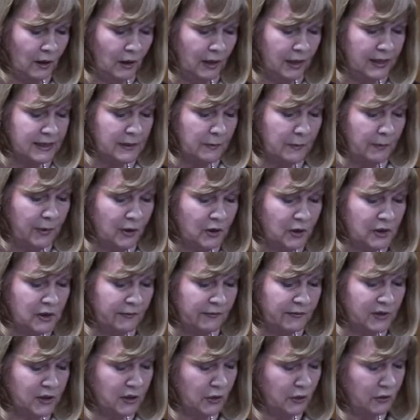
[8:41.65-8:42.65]
is a
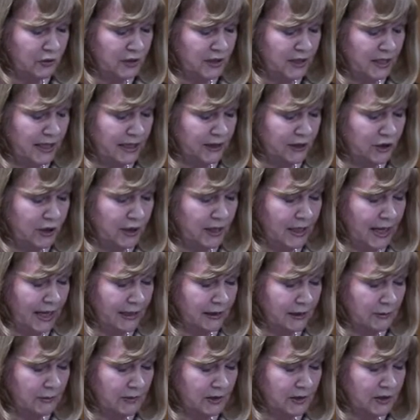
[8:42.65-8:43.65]
positive association in
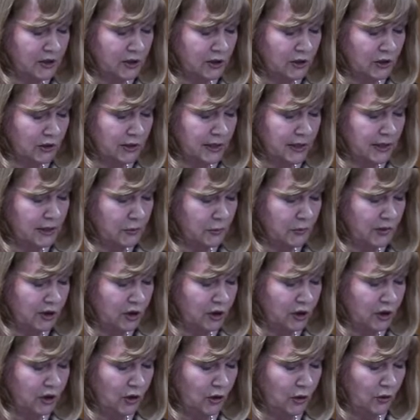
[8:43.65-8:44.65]
animal studies which
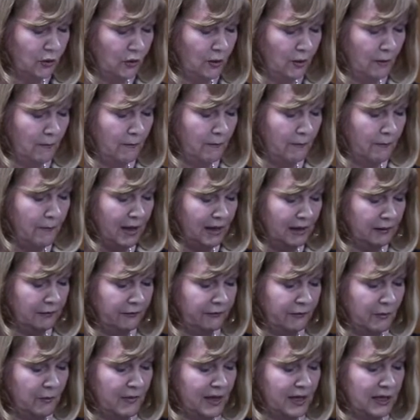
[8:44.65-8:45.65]
show
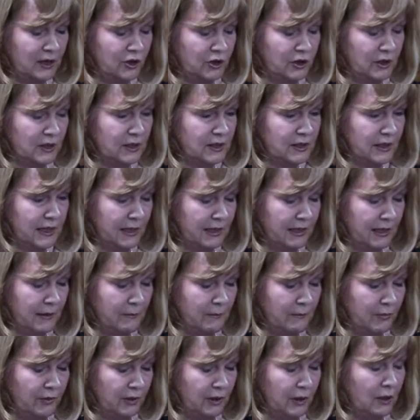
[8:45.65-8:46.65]
malformations and
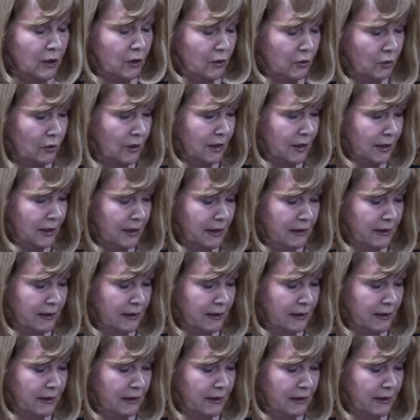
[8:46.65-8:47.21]
embryonal